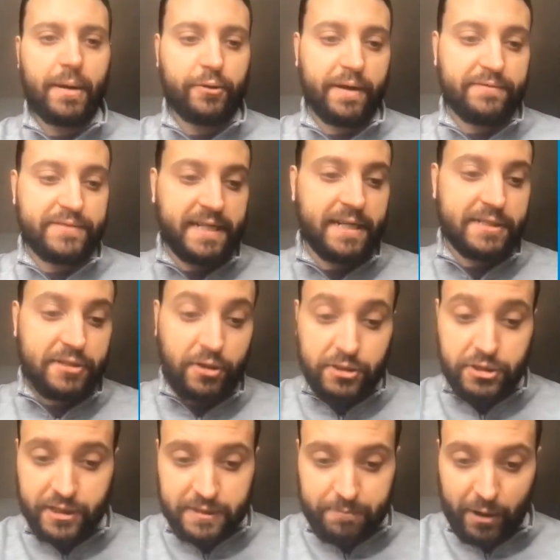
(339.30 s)
But we have seen a
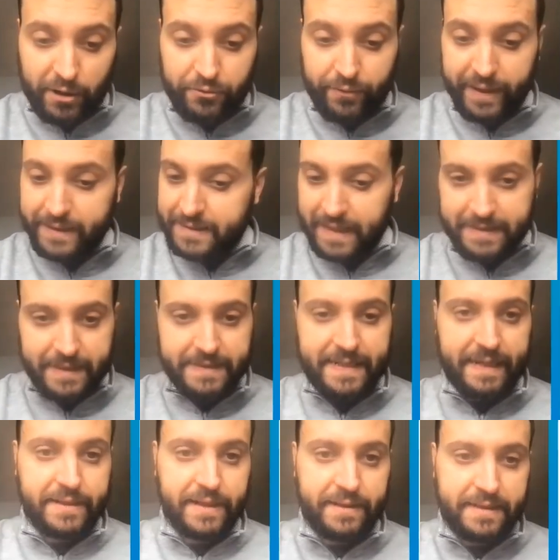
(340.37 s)
surge in spot rates, as I
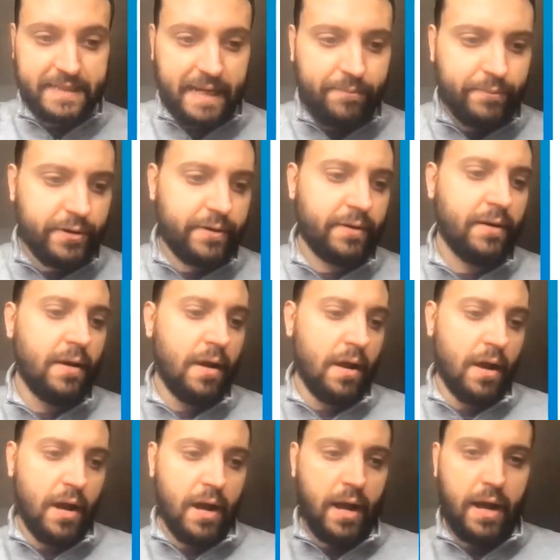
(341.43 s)
said, in December,
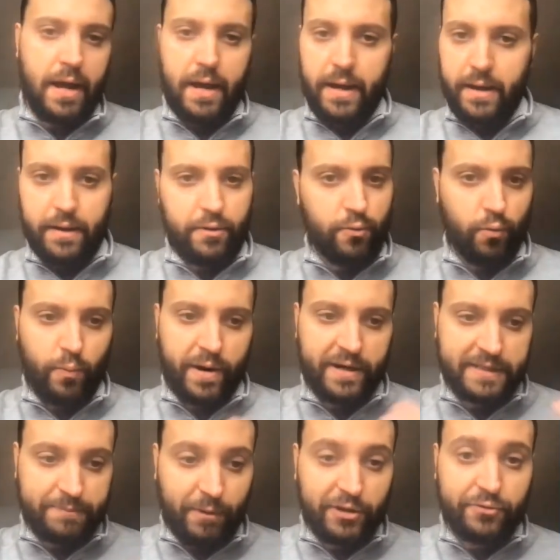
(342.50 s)

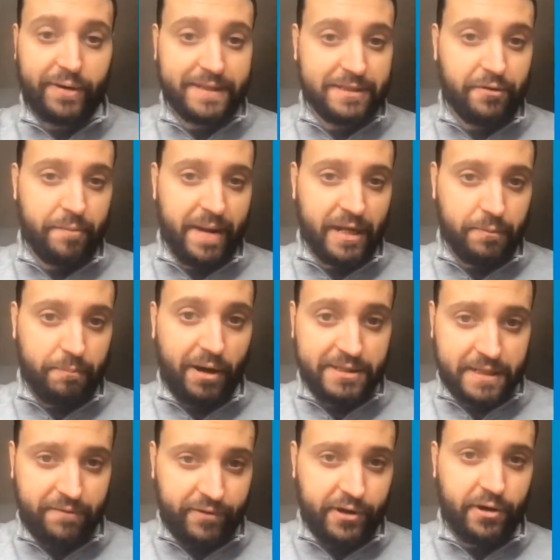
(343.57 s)
where spot rates remained
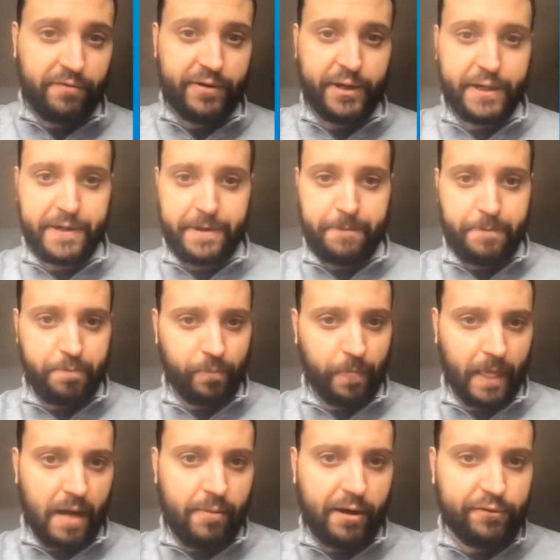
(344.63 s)
positive year over year,
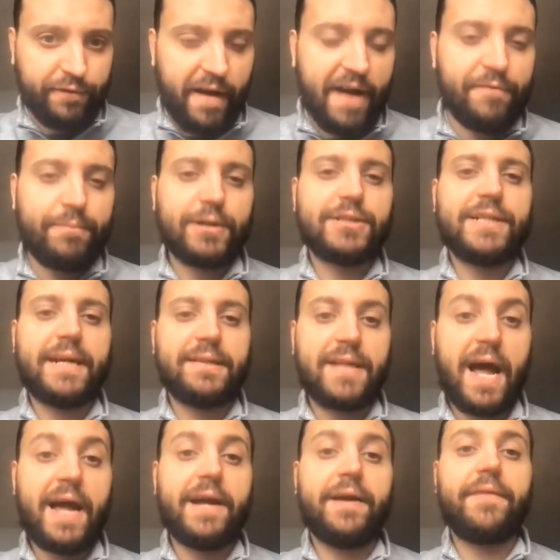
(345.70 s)
about
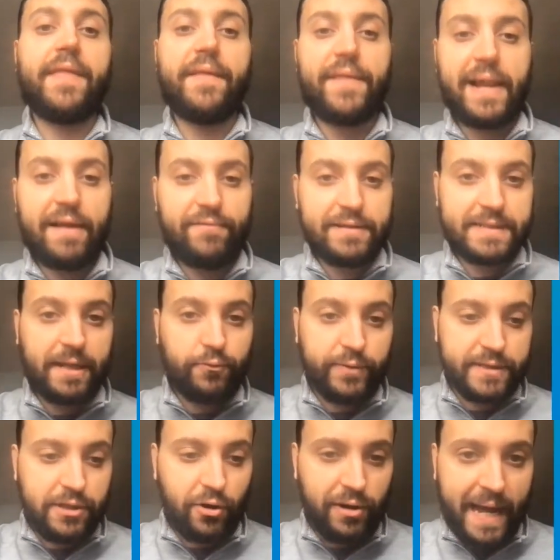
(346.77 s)
5% higher than the levels
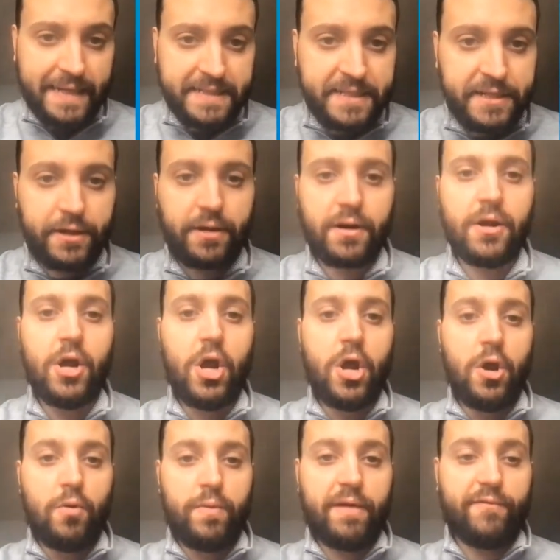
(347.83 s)
that we saw last year.
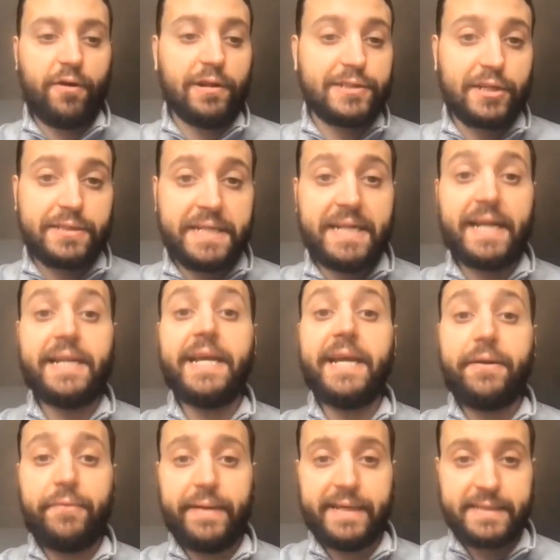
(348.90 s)
We have also seen an
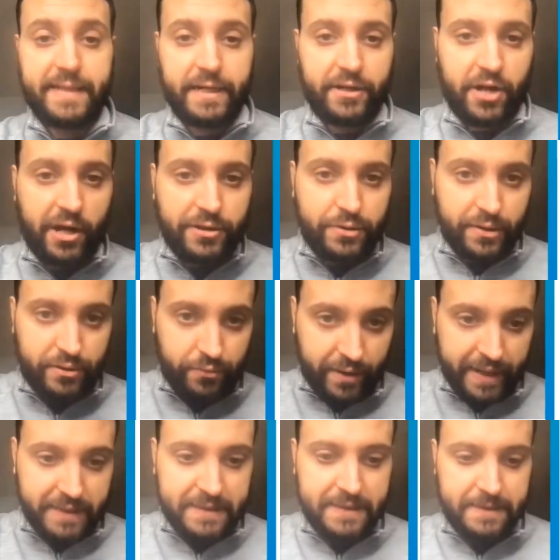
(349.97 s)
increase in
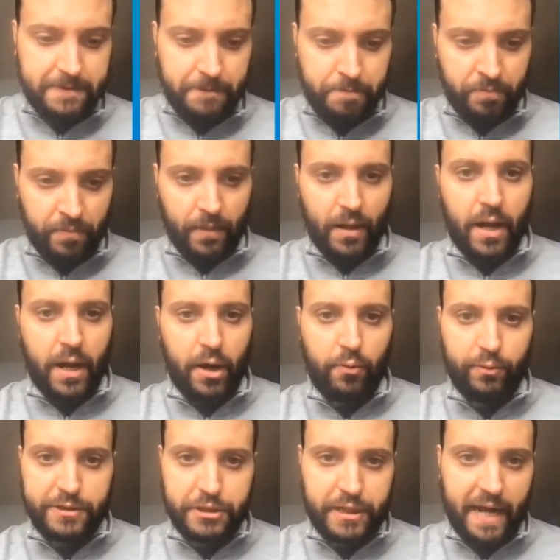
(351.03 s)
contract rates,
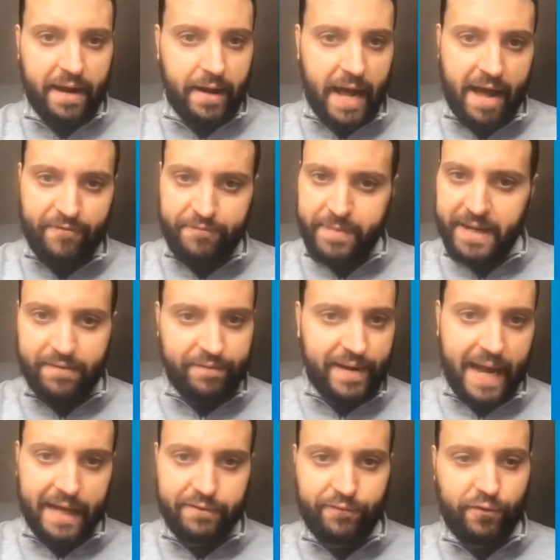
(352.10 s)
which have been
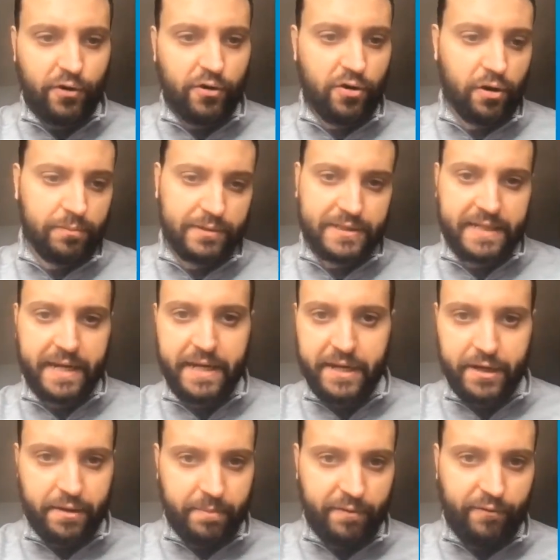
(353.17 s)
flat for almost a
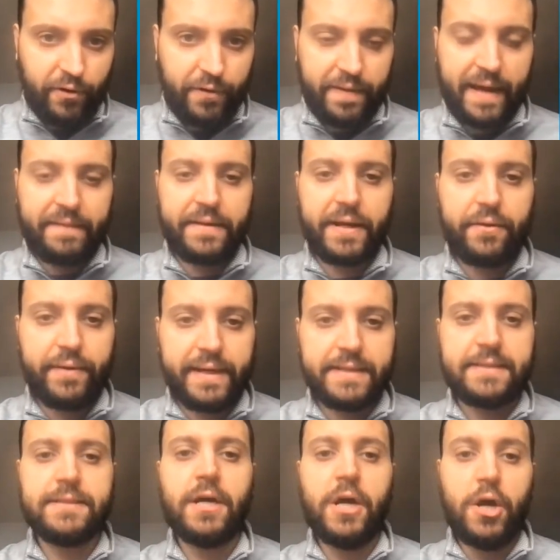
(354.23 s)
year before that
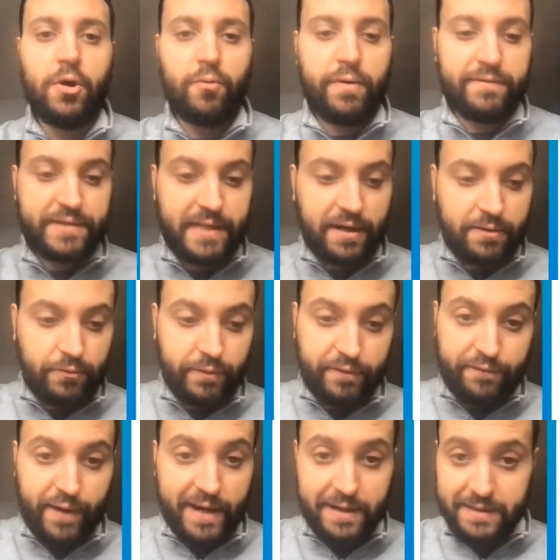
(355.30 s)
decrease. We've
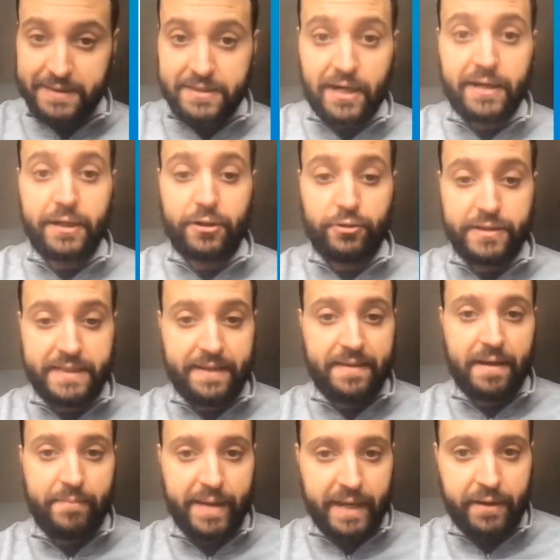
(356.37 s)
finally started to
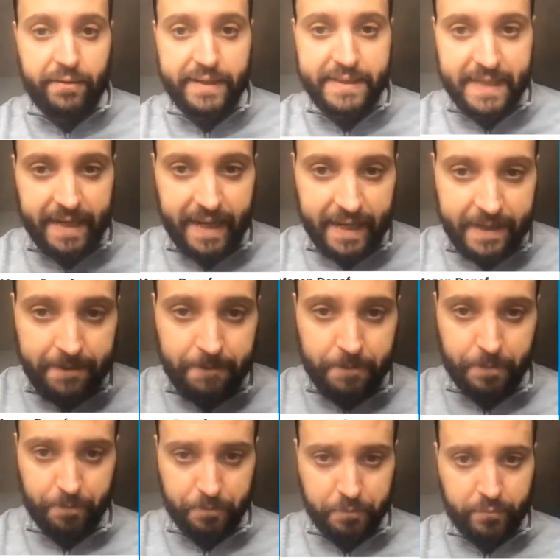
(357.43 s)
see them increase again.
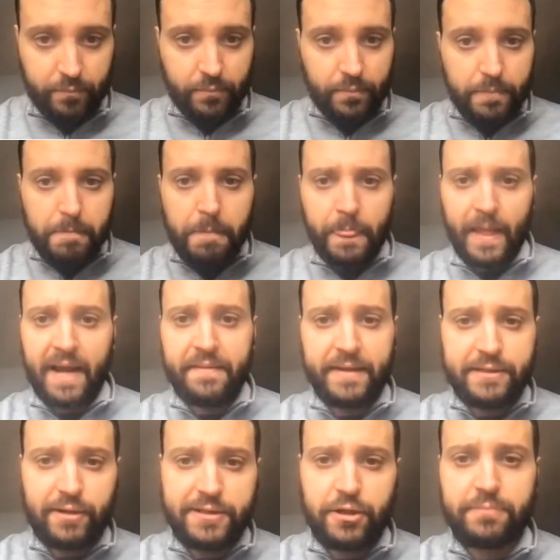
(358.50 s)
And
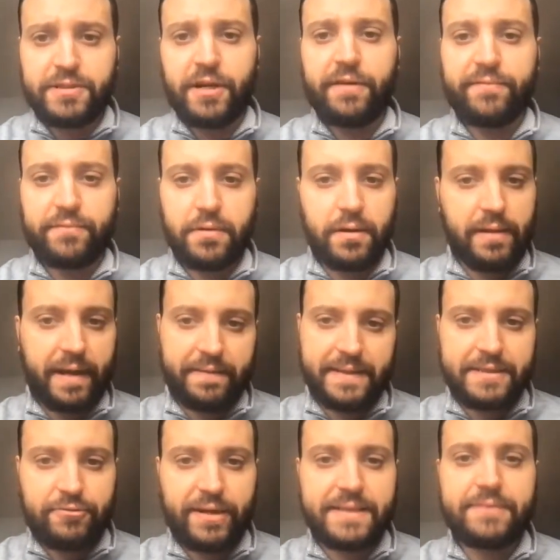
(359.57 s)
this was observed, like
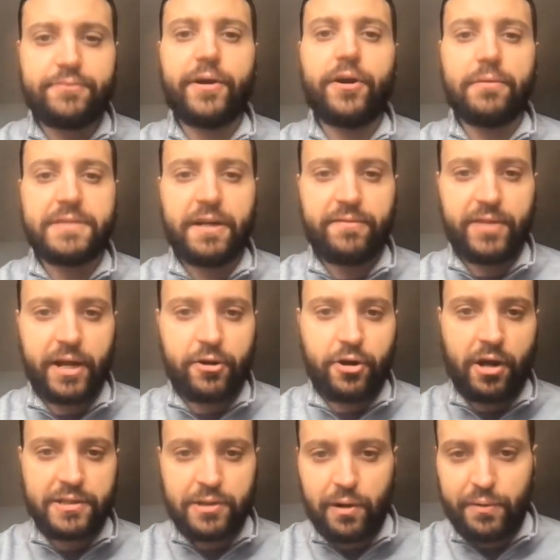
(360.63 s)
these trends were observed
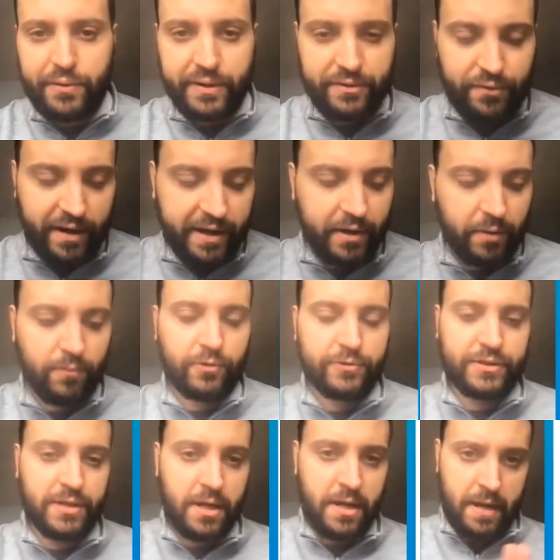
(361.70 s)
across all three trucking
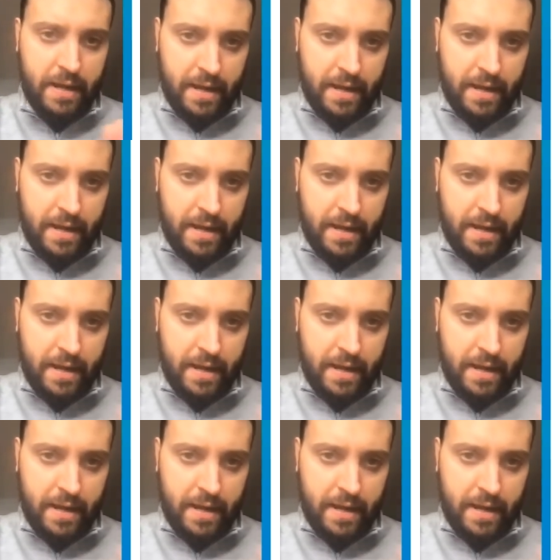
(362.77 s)
modes,